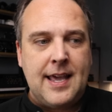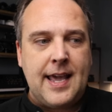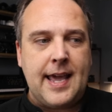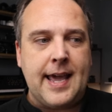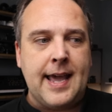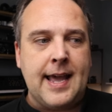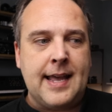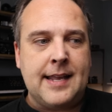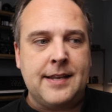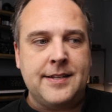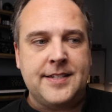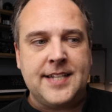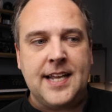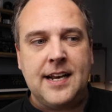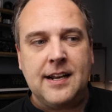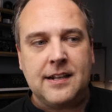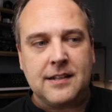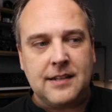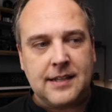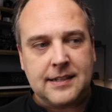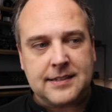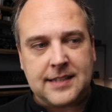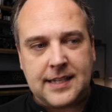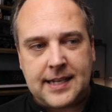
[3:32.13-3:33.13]
And 10
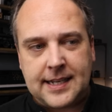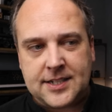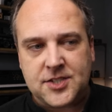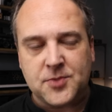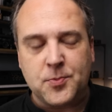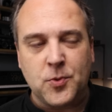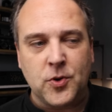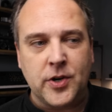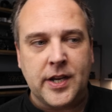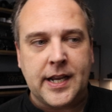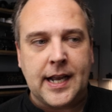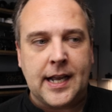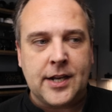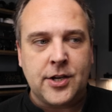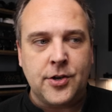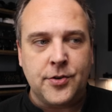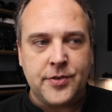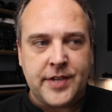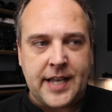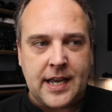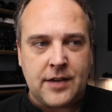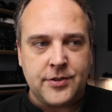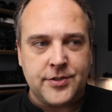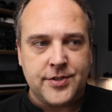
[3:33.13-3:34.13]
o'clock the next morning, I
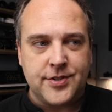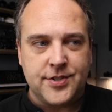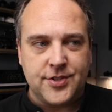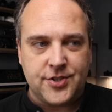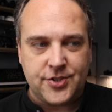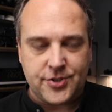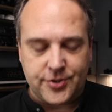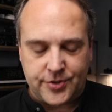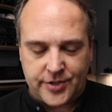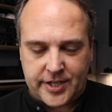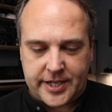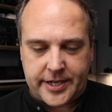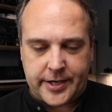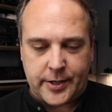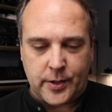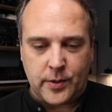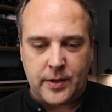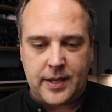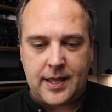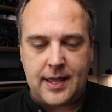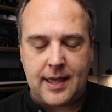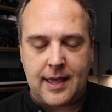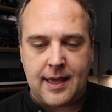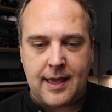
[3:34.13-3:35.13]
go down to the studio
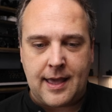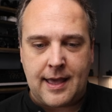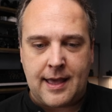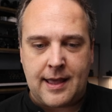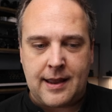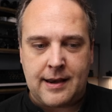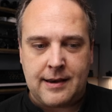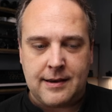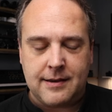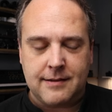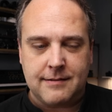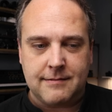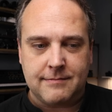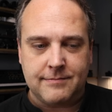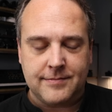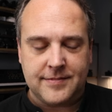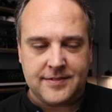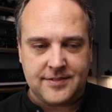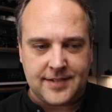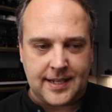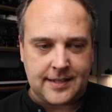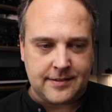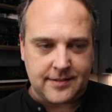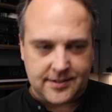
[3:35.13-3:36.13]

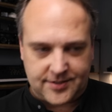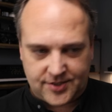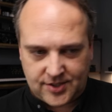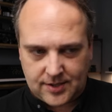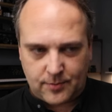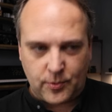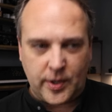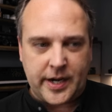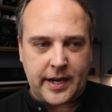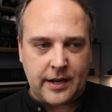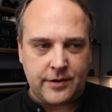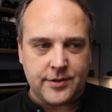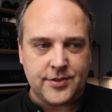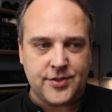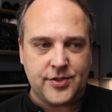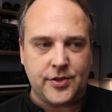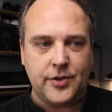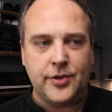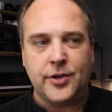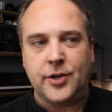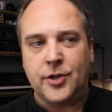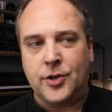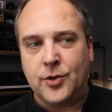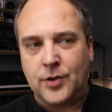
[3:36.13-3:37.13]
and take the subway down to
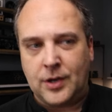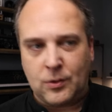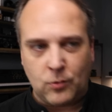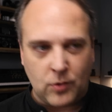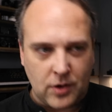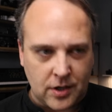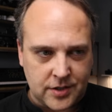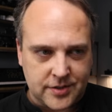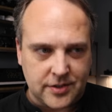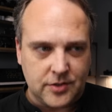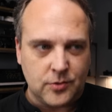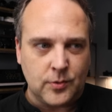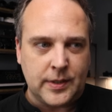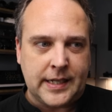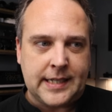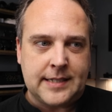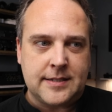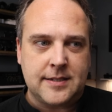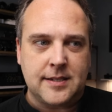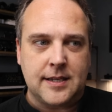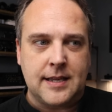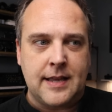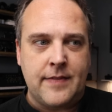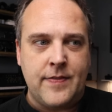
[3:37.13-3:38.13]
Soho. I walked a little
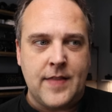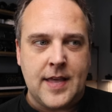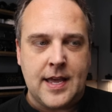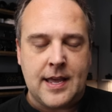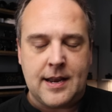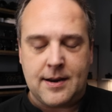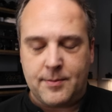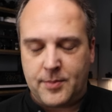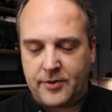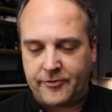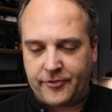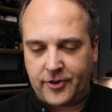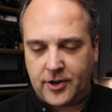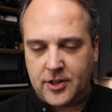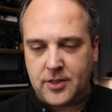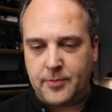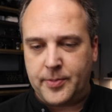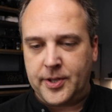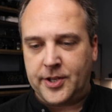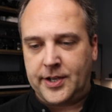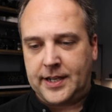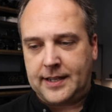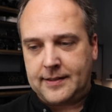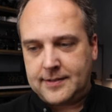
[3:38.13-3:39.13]
ways, and then I'm in front of
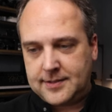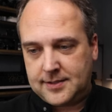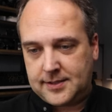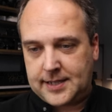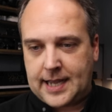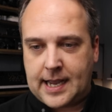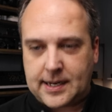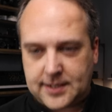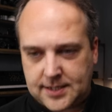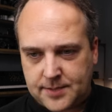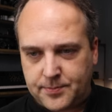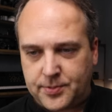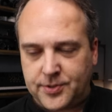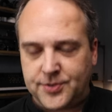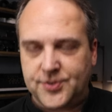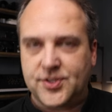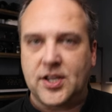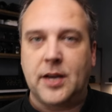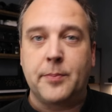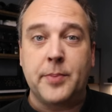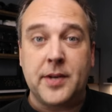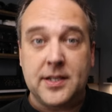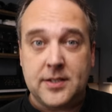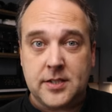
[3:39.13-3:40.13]
the building. This taxi
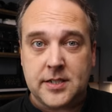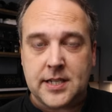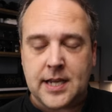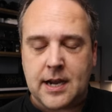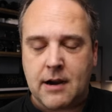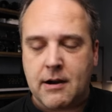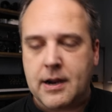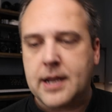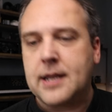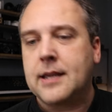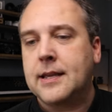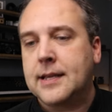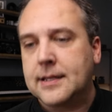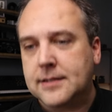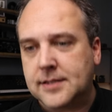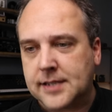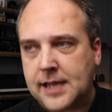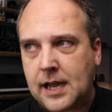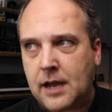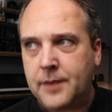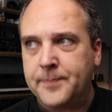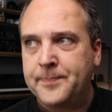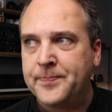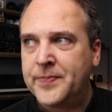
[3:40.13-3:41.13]
pulls up, and it's Thierry. He gets
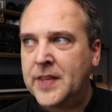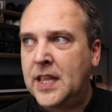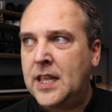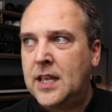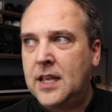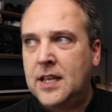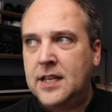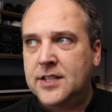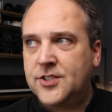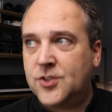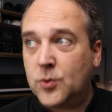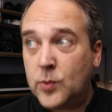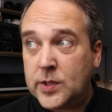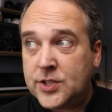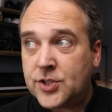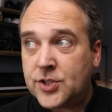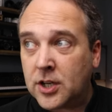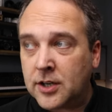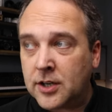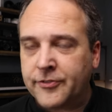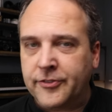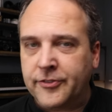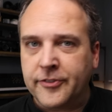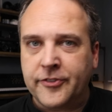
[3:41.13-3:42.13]
out. So we
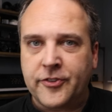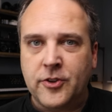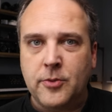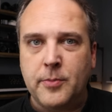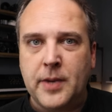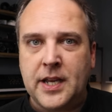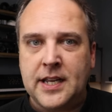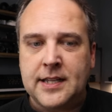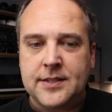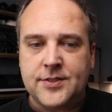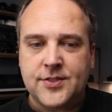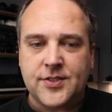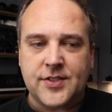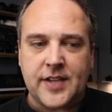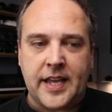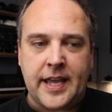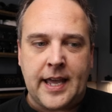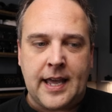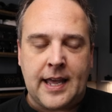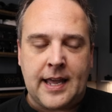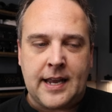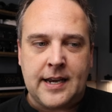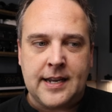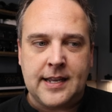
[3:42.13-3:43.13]
talk for a few minutes,
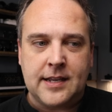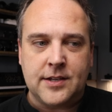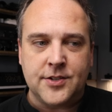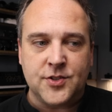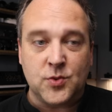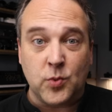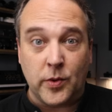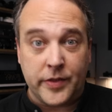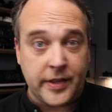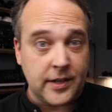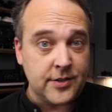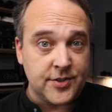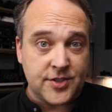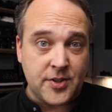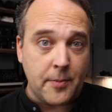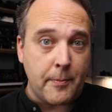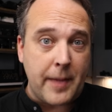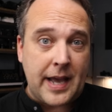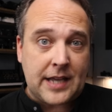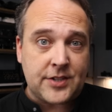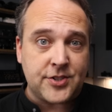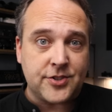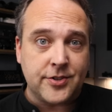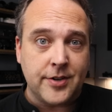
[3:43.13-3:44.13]
and he goes, Well, there's the
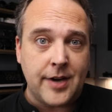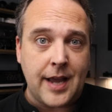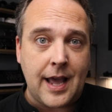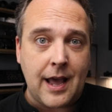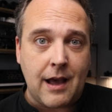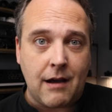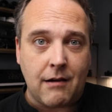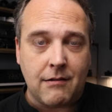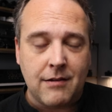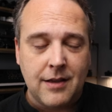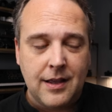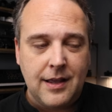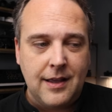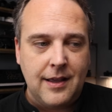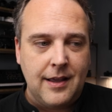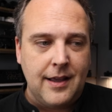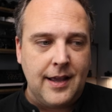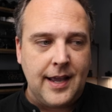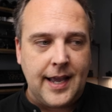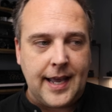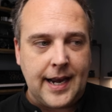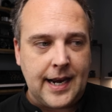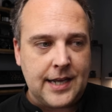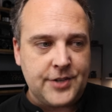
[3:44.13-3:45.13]
master now.
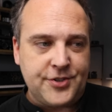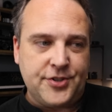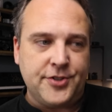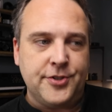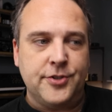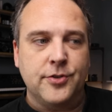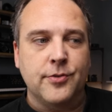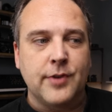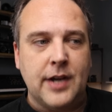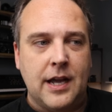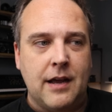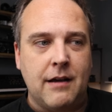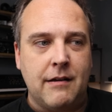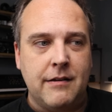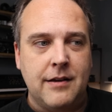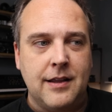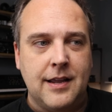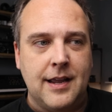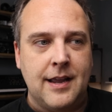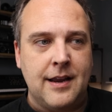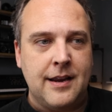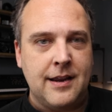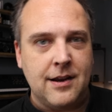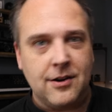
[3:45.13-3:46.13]
And I turn around,
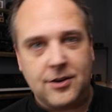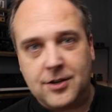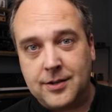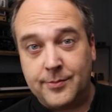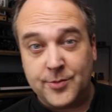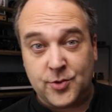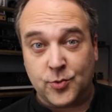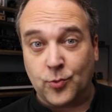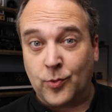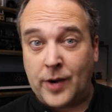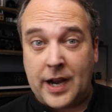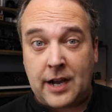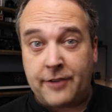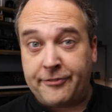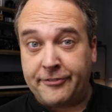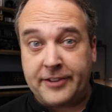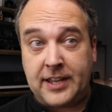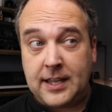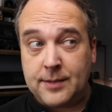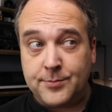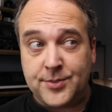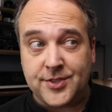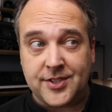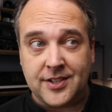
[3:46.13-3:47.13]
and here comes Ralph
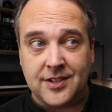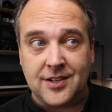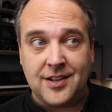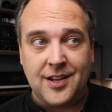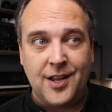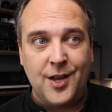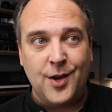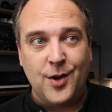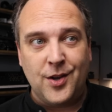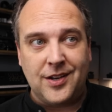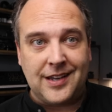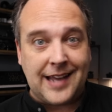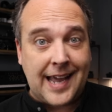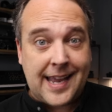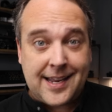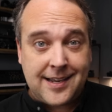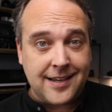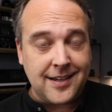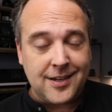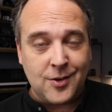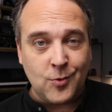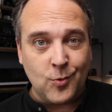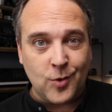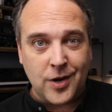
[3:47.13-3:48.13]
Gibson,
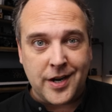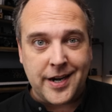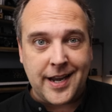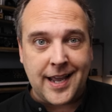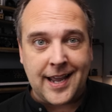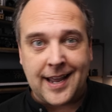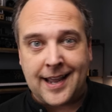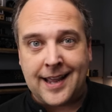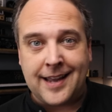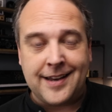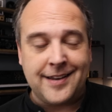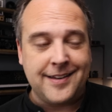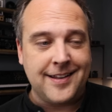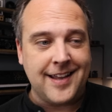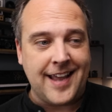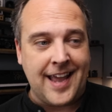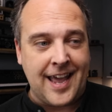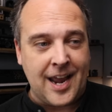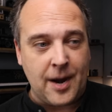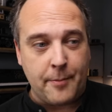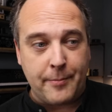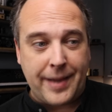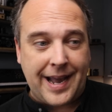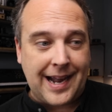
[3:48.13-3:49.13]
Leica in one hand
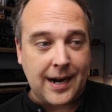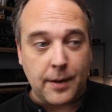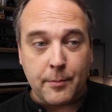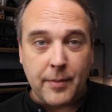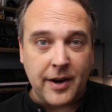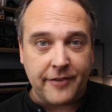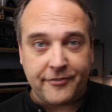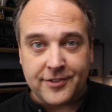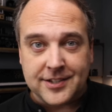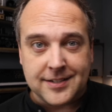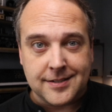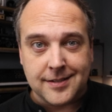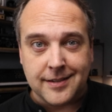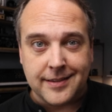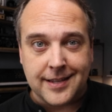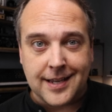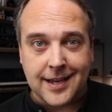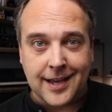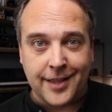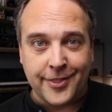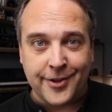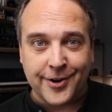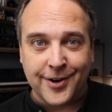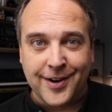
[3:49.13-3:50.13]
and a bag of muffins in
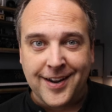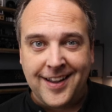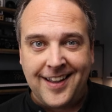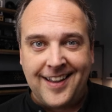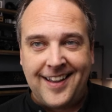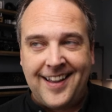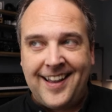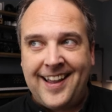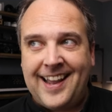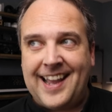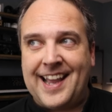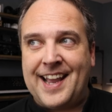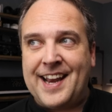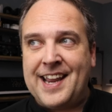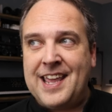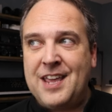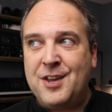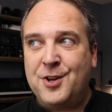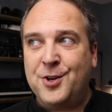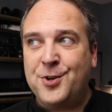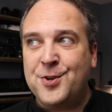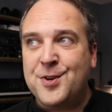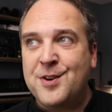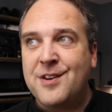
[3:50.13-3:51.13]
the other. And he
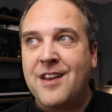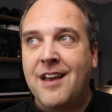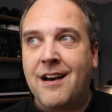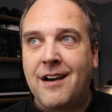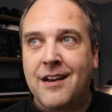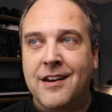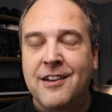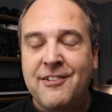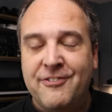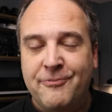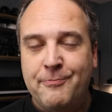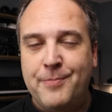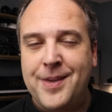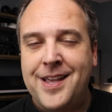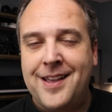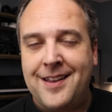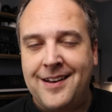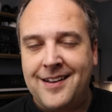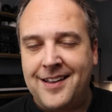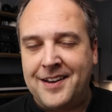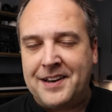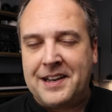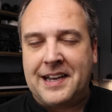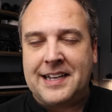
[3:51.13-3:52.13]
could not have
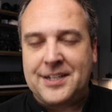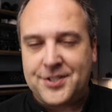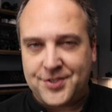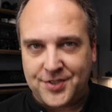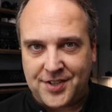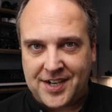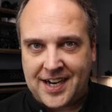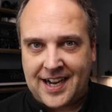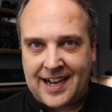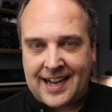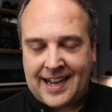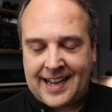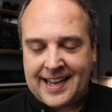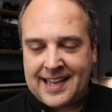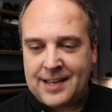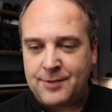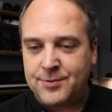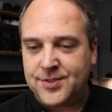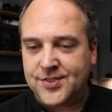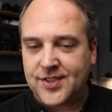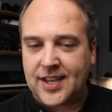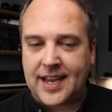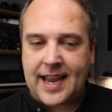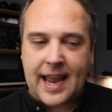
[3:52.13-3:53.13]
been a nicer guy. He
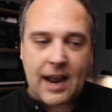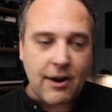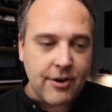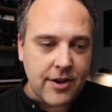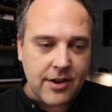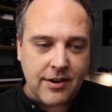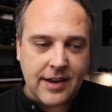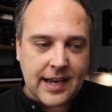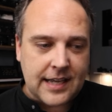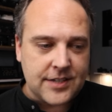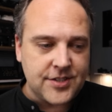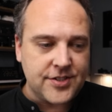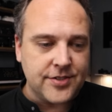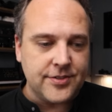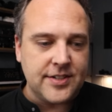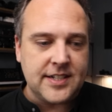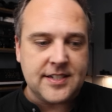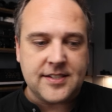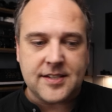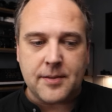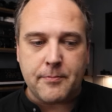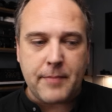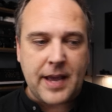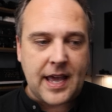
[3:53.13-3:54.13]
was like, How are you guys doing?
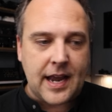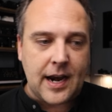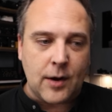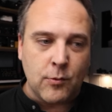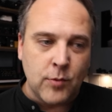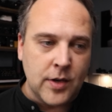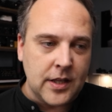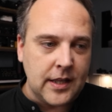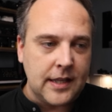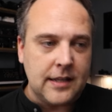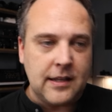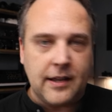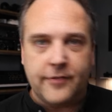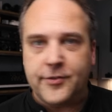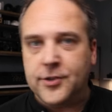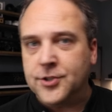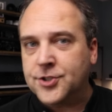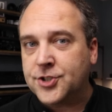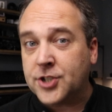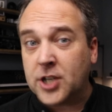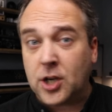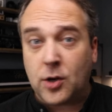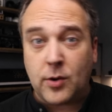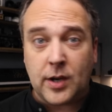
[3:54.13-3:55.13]
He said, Man, I really love your
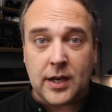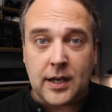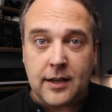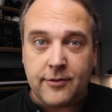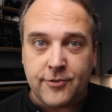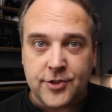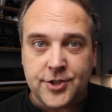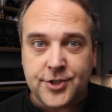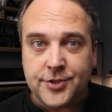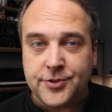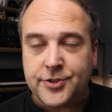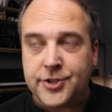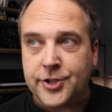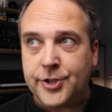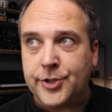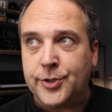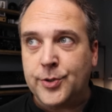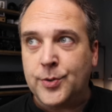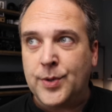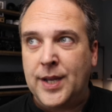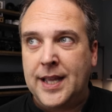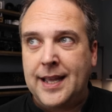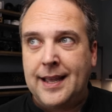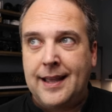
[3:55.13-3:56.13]
show. I love what you
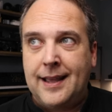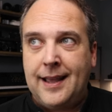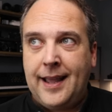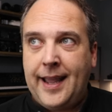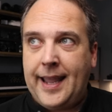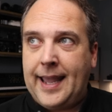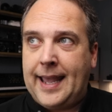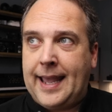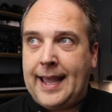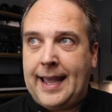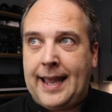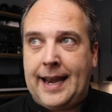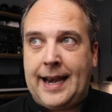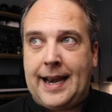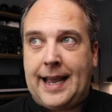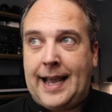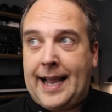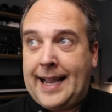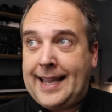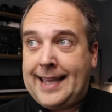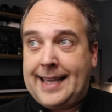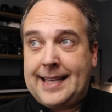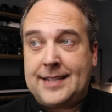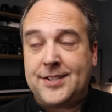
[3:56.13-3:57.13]
do. And
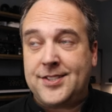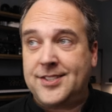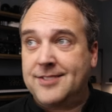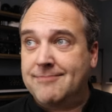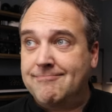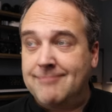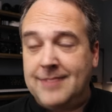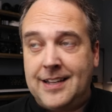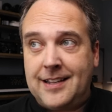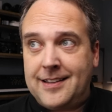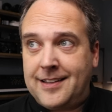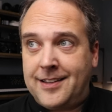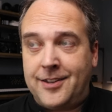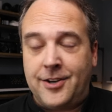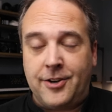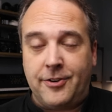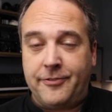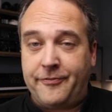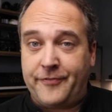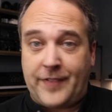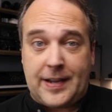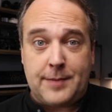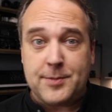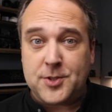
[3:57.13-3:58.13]
I guess, you know,
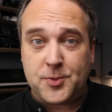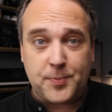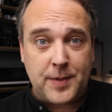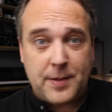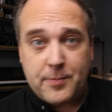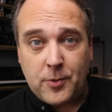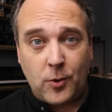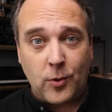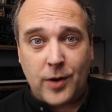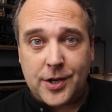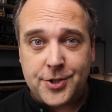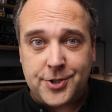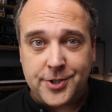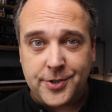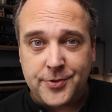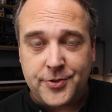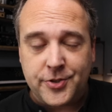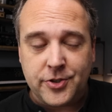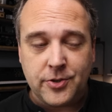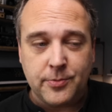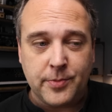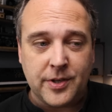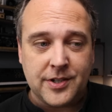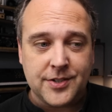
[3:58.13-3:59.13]
famous people watch
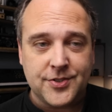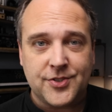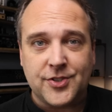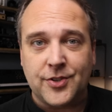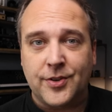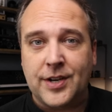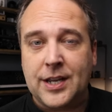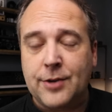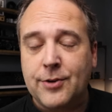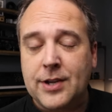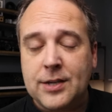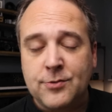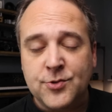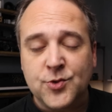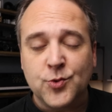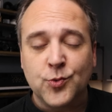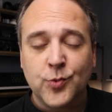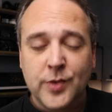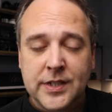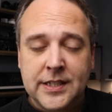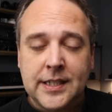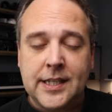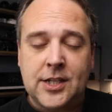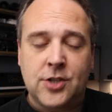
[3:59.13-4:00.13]
YouTube also. Anyway, it was
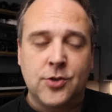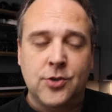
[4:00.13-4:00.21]
really